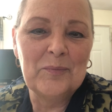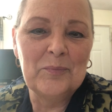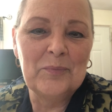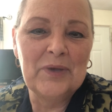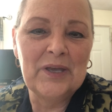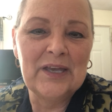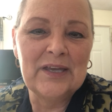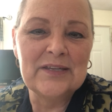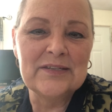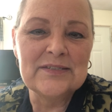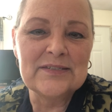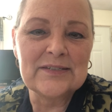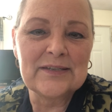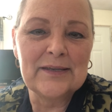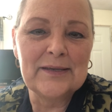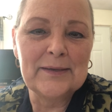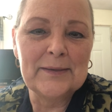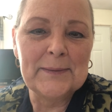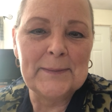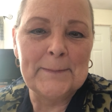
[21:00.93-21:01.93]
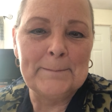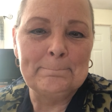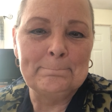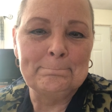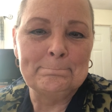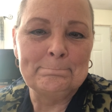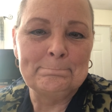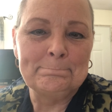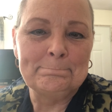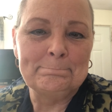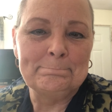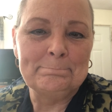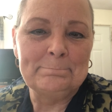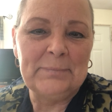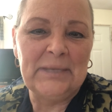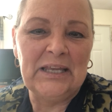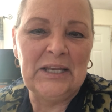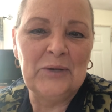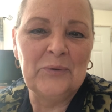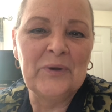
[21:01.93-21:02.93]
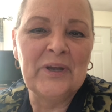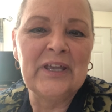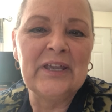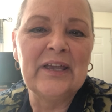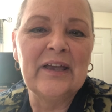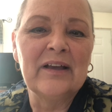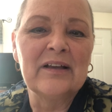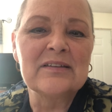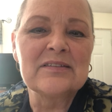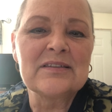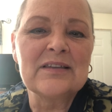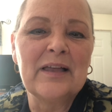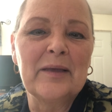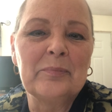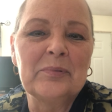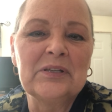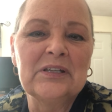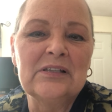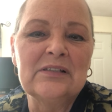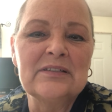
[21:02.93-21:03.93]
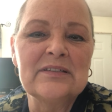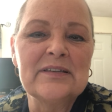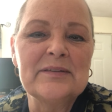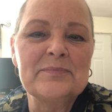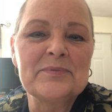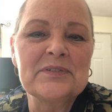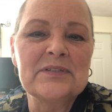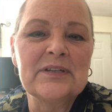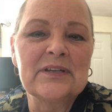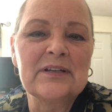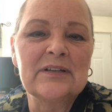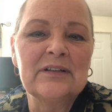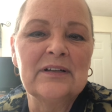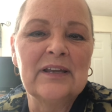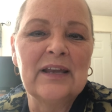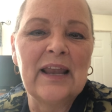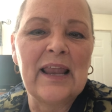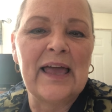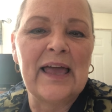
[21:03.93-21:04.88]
But, anyway, yeah, I'll slap a little lipstick on